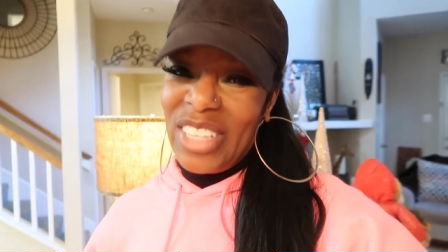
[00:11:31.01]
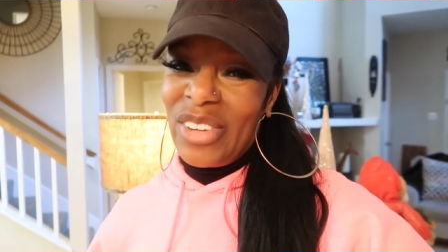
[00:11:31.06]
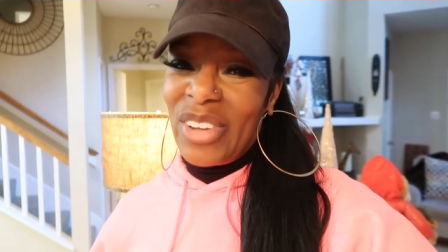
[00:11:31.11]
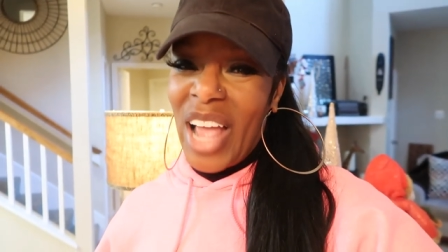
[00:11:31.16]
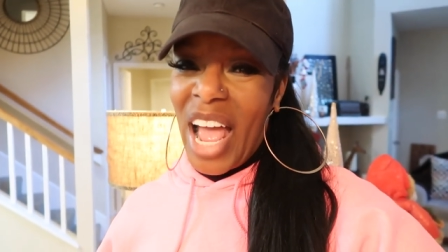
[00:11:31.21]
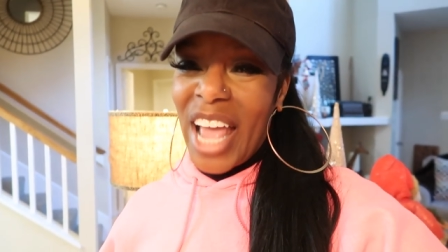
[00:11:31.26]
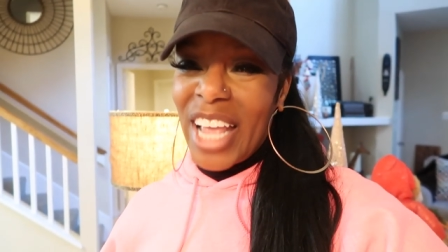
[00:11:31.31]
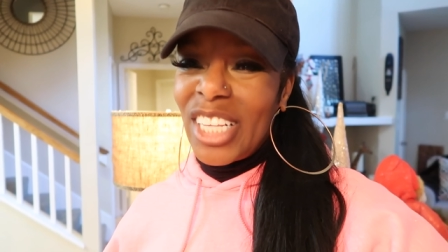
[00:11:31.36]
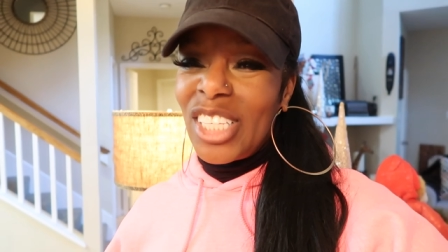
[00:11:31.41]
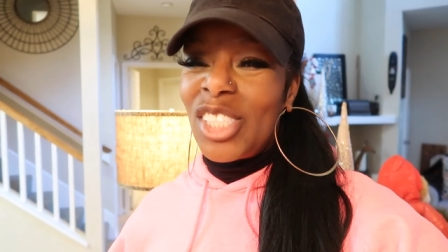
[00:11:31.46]
you
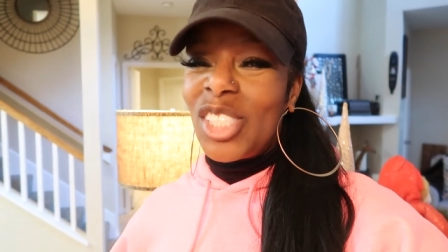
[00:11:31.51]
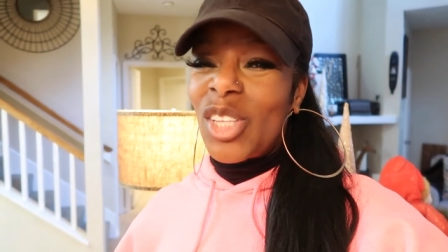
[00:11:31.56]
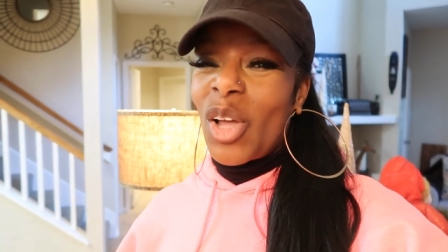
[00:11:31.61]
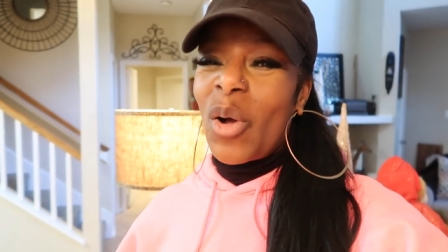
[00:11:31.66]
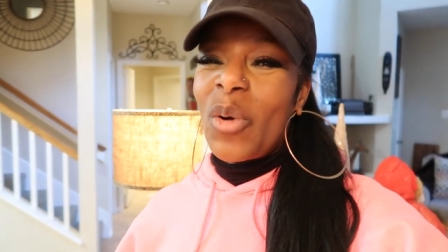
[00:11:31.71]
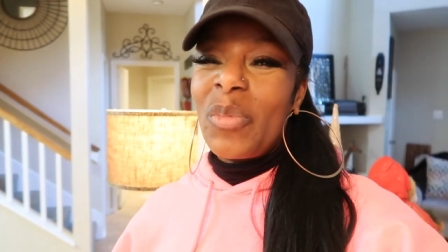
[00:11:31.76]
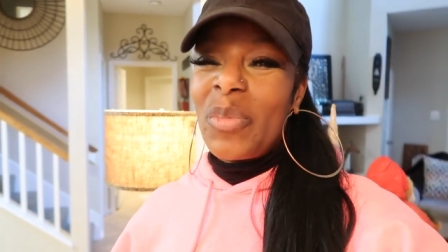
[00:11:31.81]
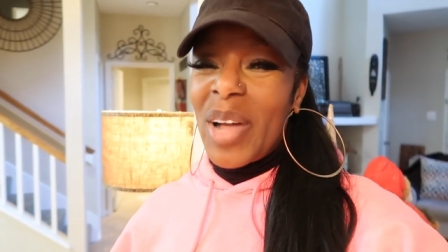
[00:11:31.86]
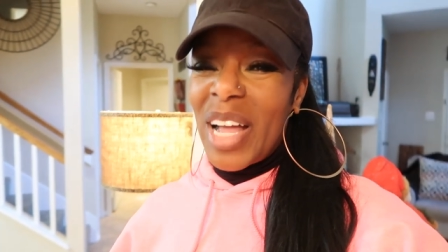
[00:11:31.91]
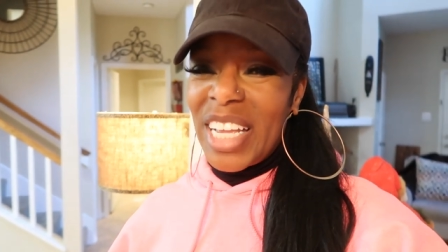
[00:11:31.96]
guys
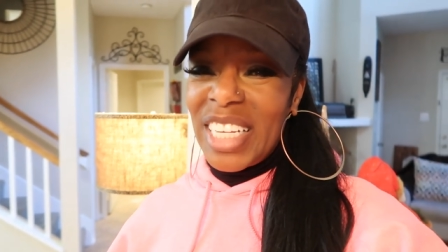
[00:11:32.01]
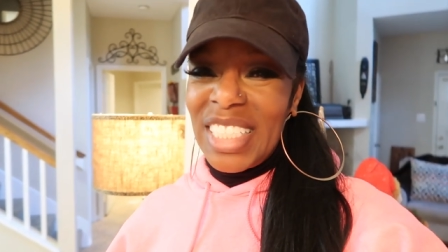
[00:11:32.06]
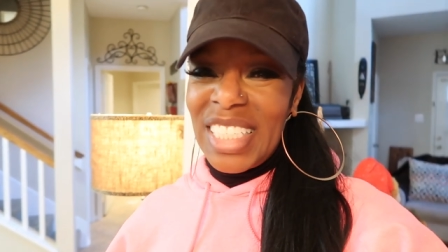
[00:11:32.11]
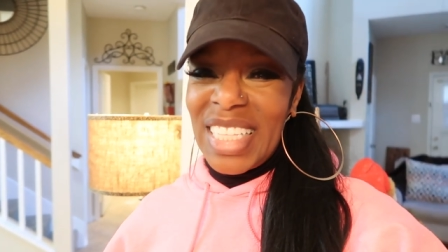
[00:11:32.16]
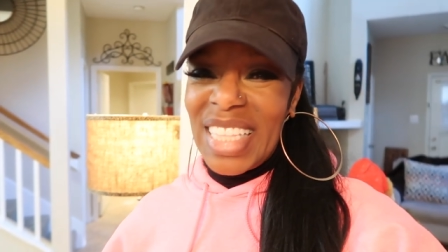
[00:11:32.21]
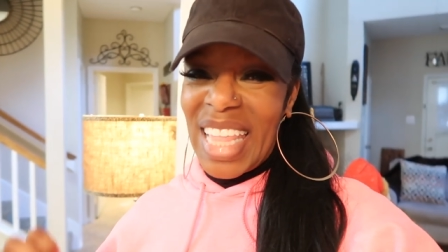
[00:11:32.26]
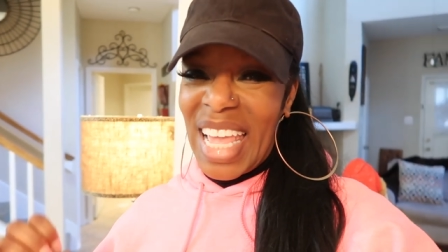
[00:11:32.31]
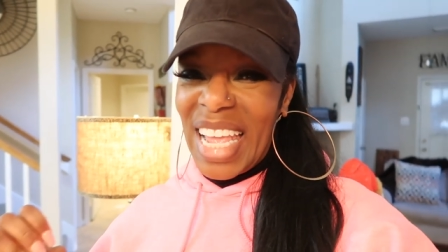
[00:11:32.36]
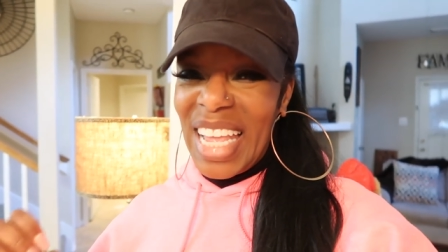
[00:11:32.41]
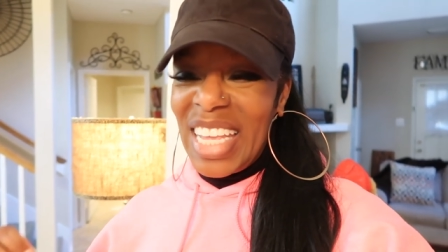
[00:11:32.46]
so
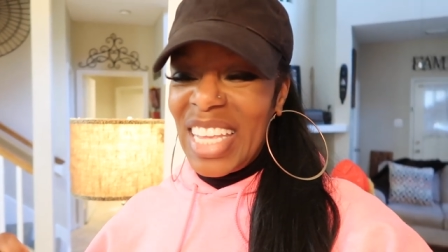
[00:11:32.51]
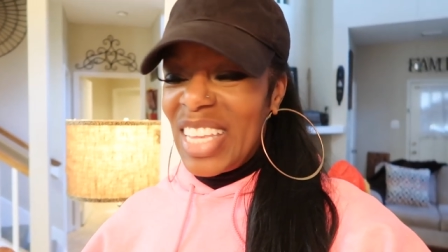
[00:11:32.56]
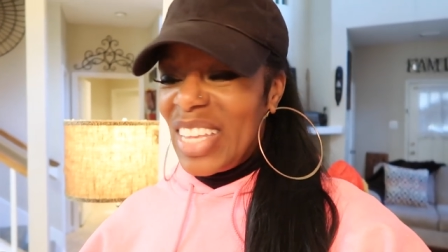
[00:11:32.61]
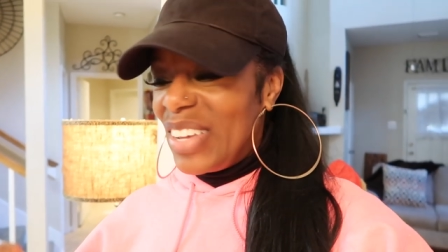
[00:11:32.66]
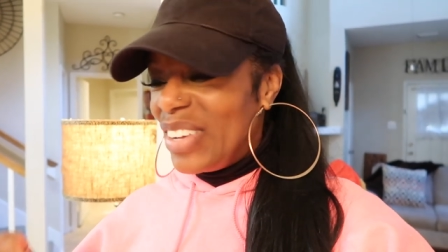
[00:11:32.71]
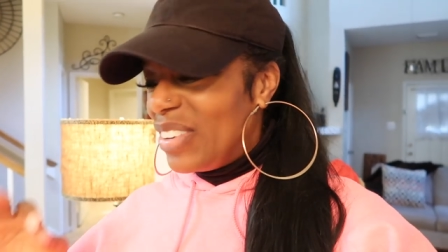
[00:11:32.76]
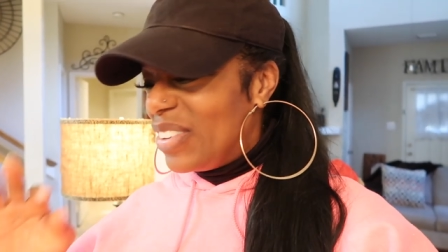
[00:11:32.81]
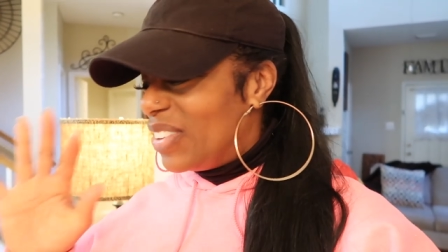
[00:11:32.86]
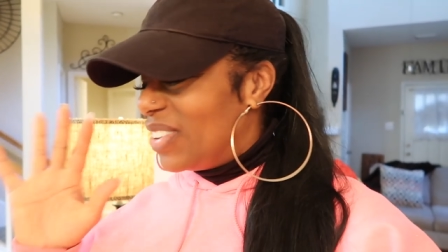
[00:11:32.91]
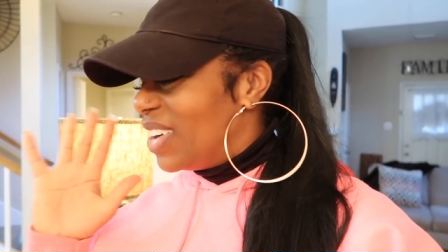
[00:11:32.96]
much. Thank
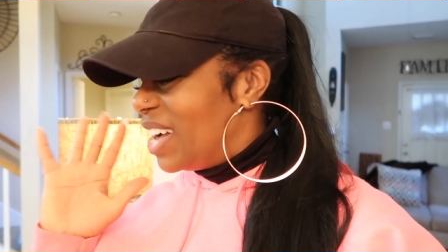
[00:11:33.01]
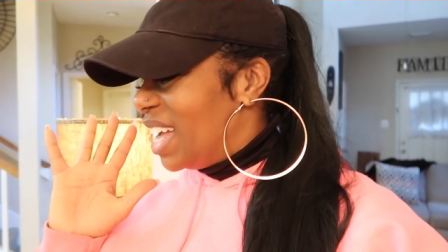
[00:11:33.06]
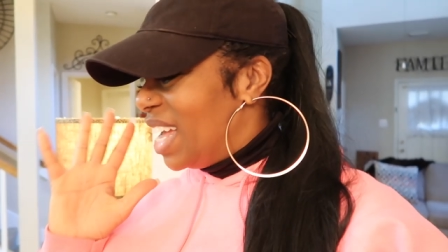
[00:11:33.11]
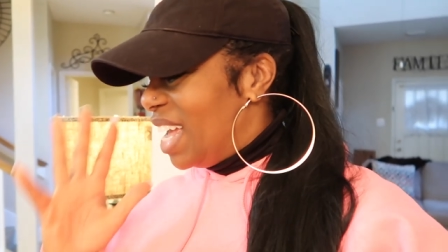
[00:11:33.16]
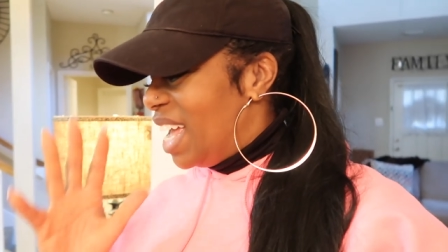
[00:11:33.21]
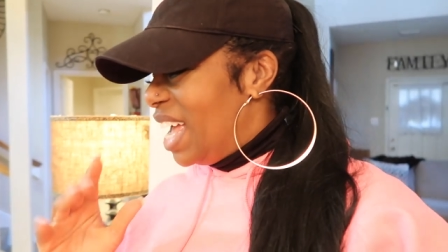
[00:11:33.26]
you.